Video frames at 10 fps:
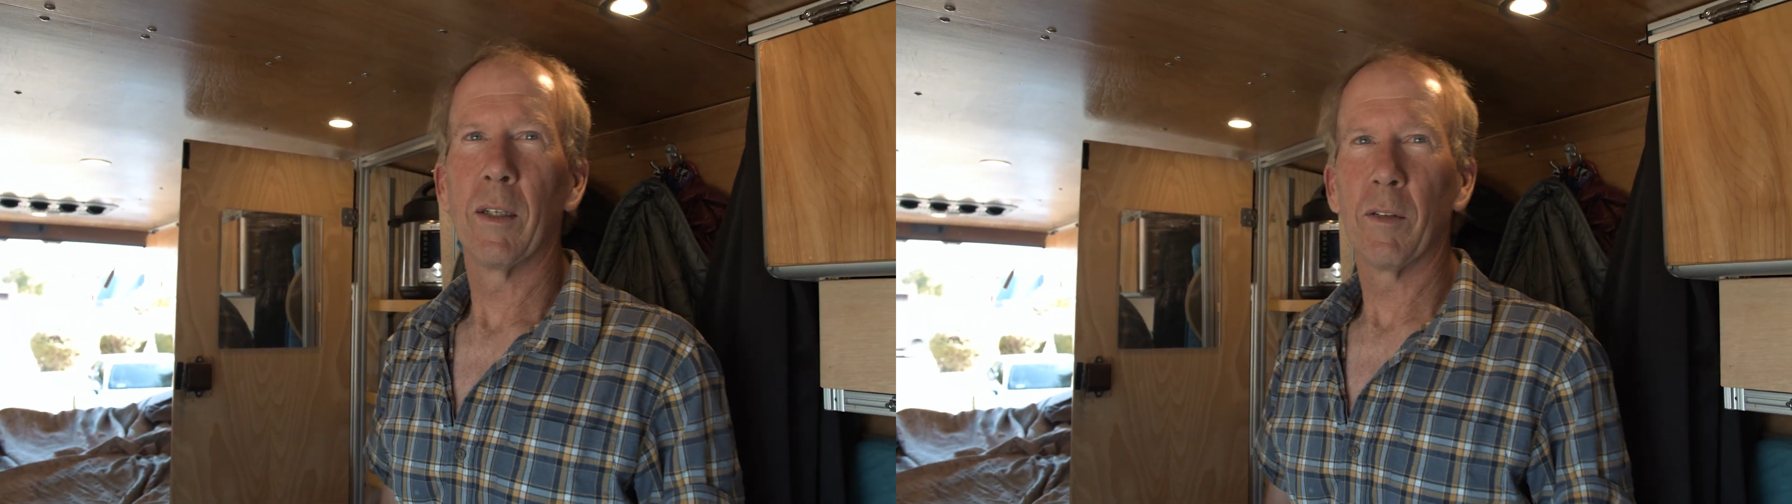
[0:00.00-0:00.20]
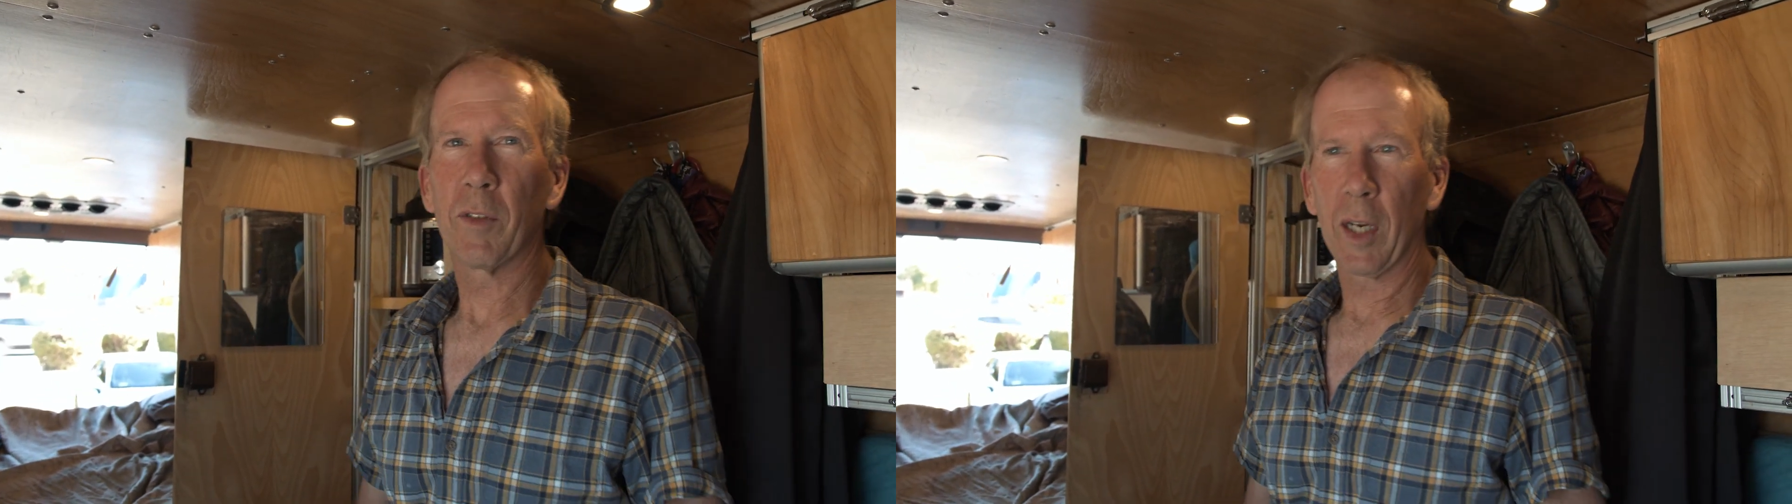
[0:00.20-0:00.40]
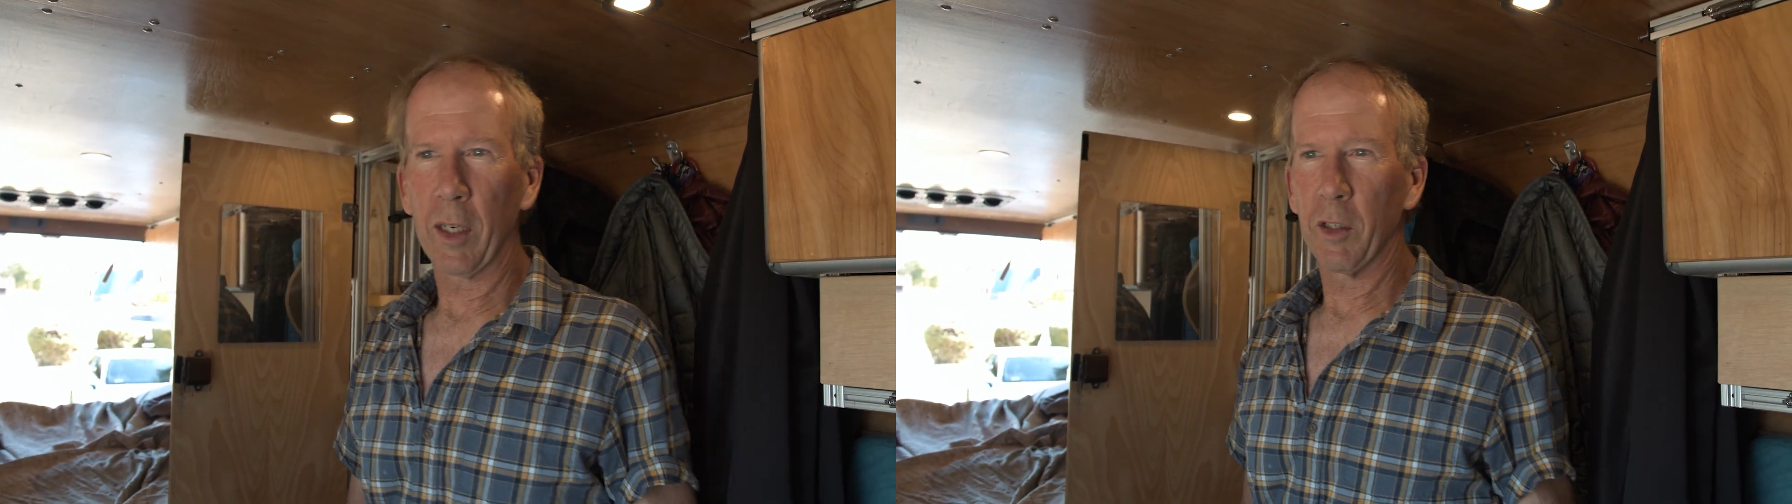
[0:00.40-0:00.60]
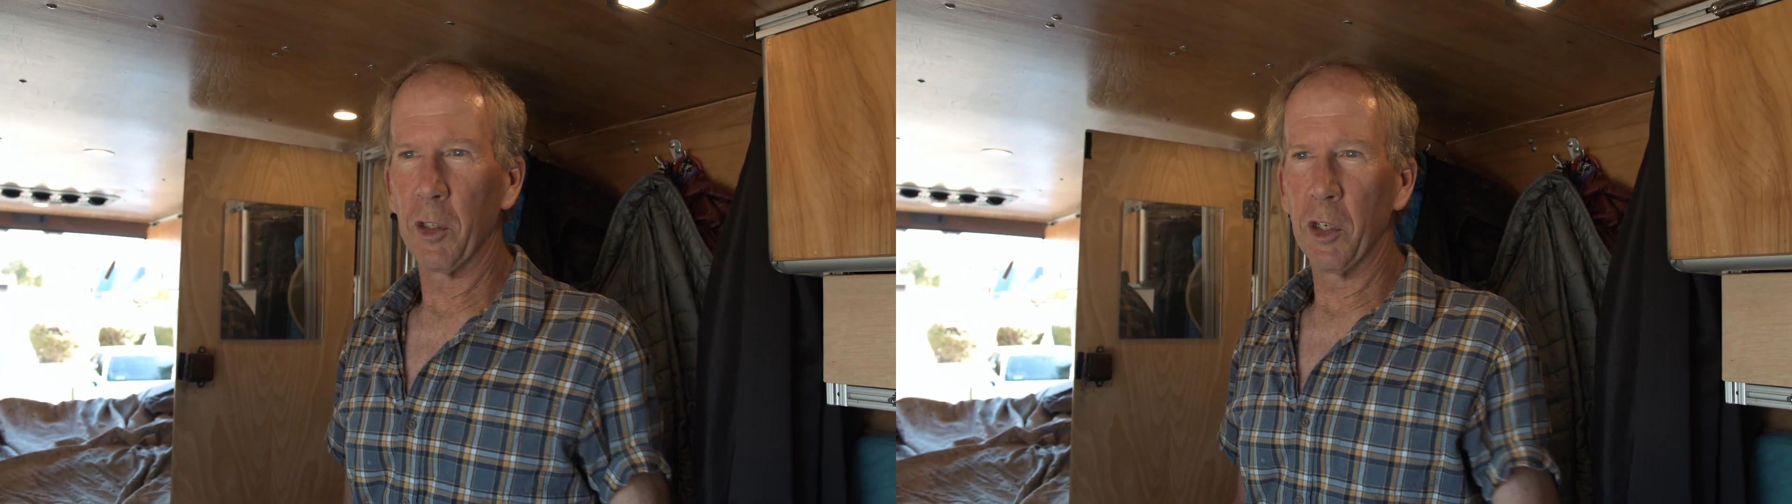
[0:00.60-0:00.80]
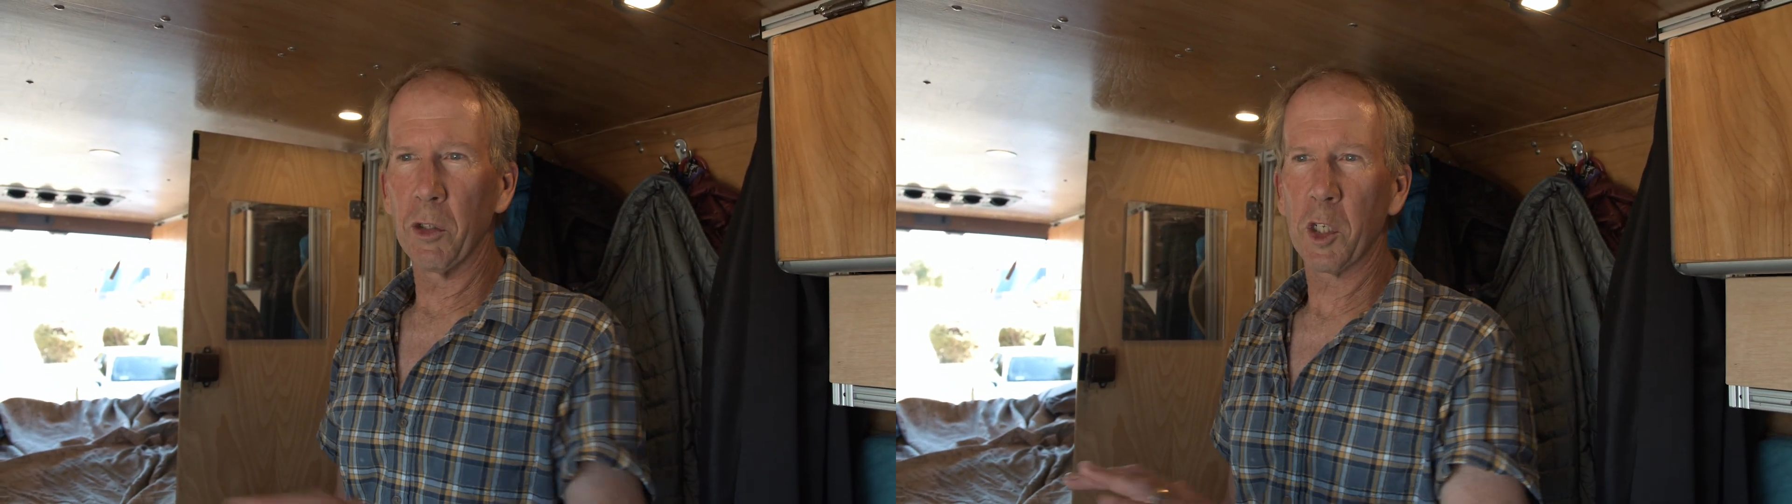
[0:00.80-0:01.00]
We've got
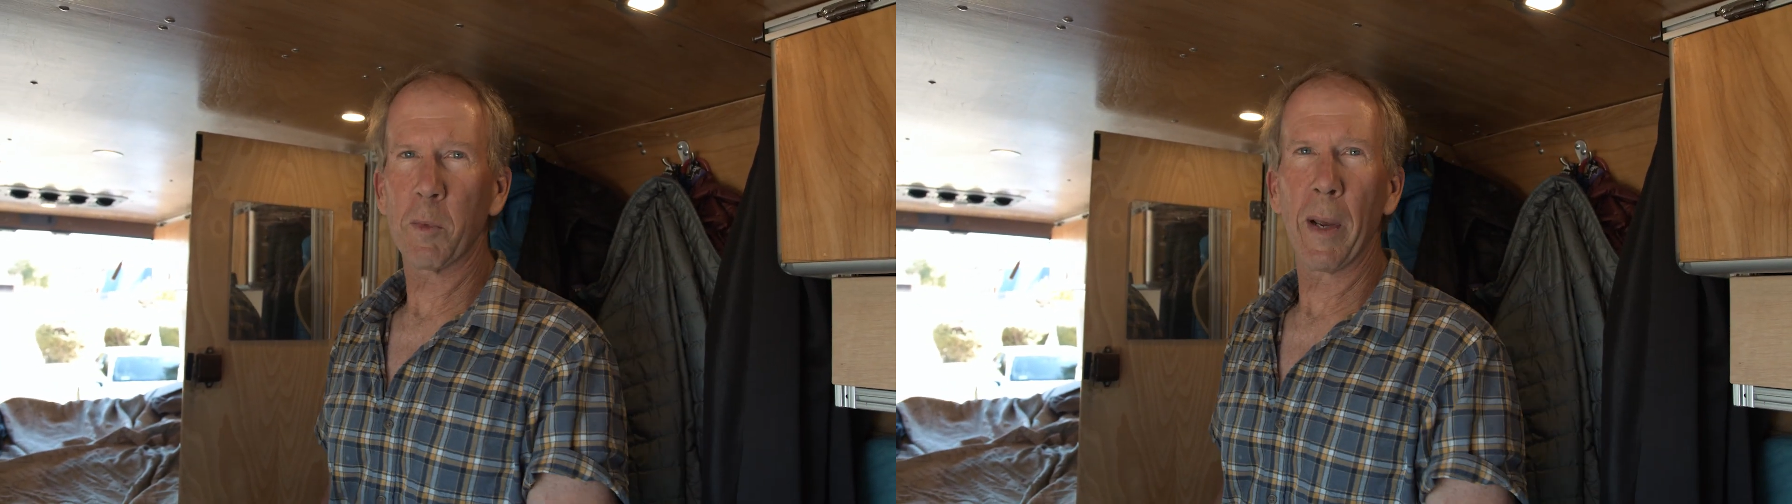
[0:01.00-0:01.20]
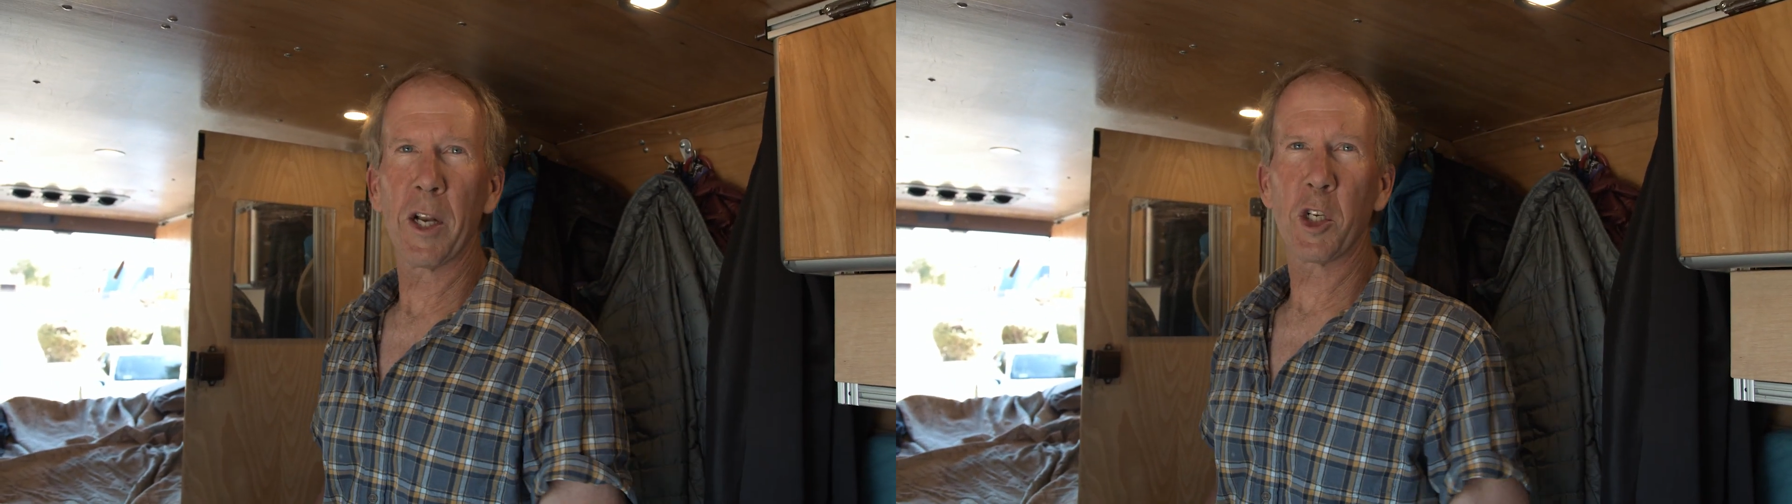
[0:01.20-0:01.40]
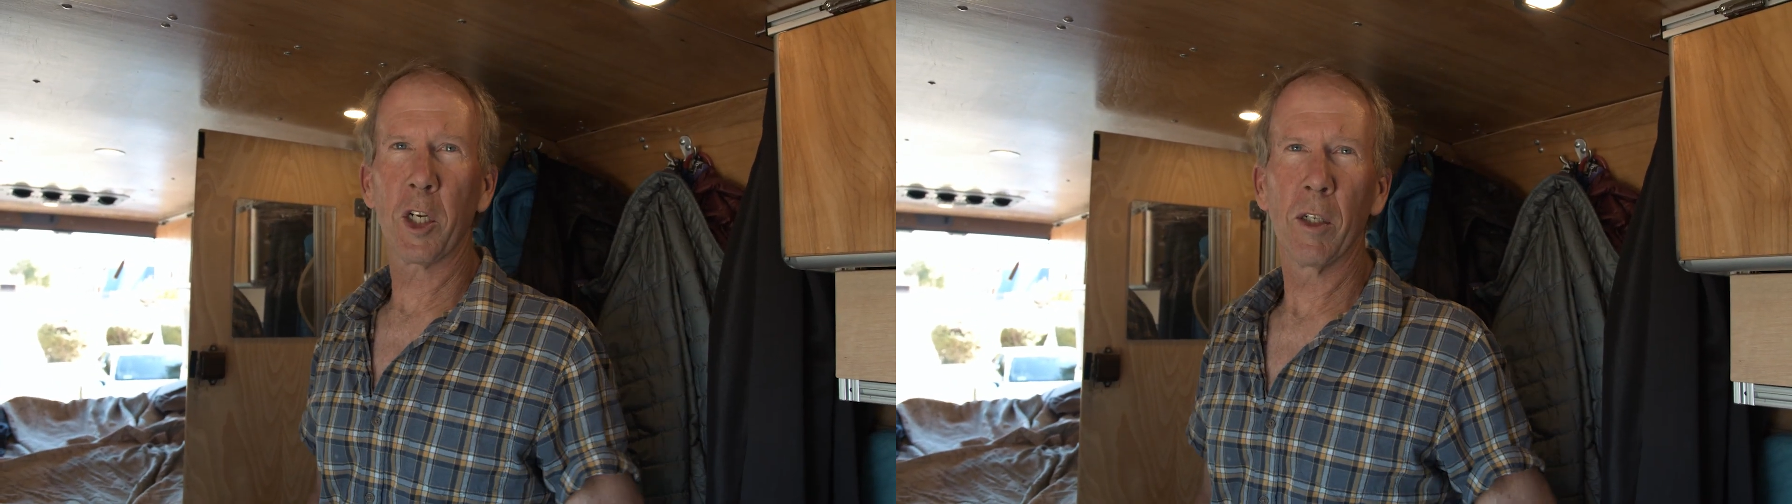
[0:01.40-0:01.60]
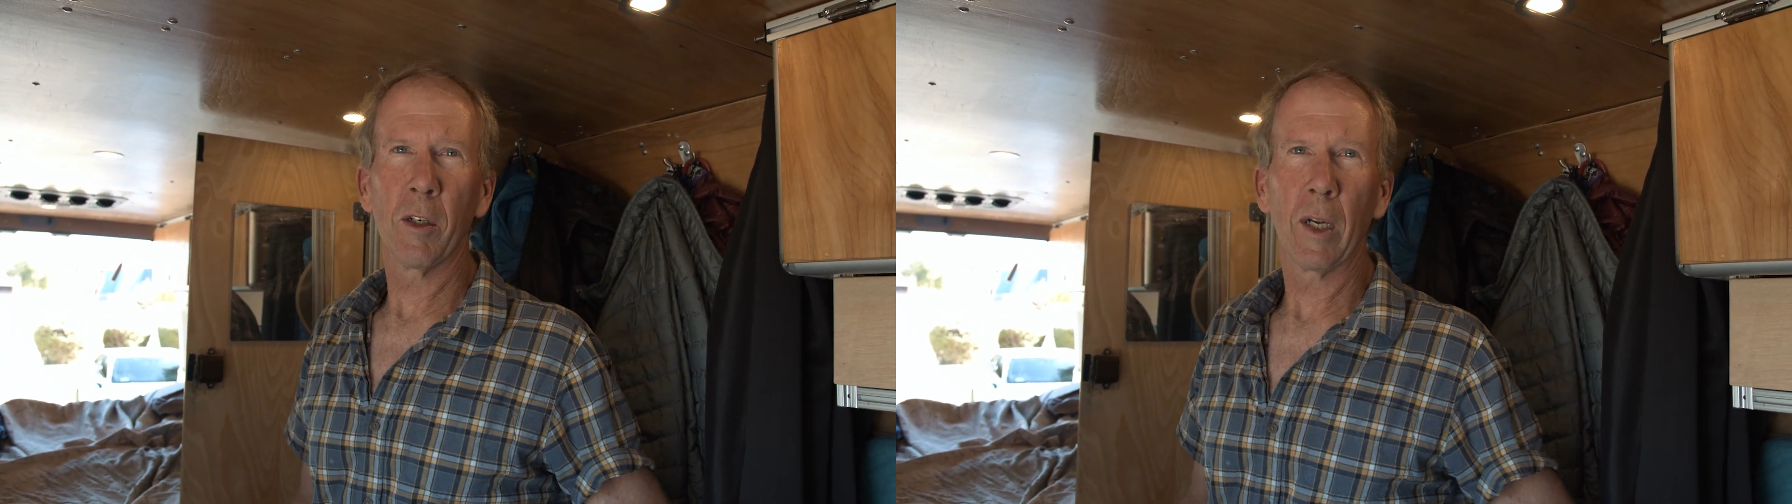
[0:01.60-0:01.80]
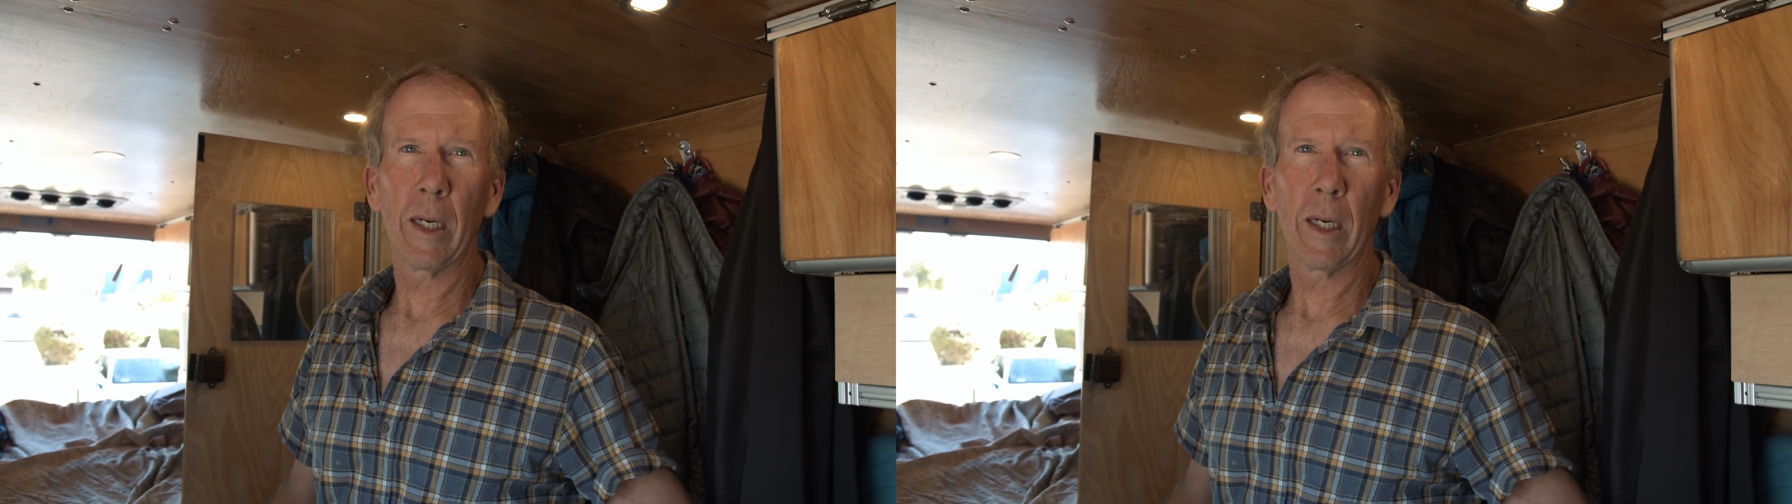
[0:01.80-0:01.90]
new suspension,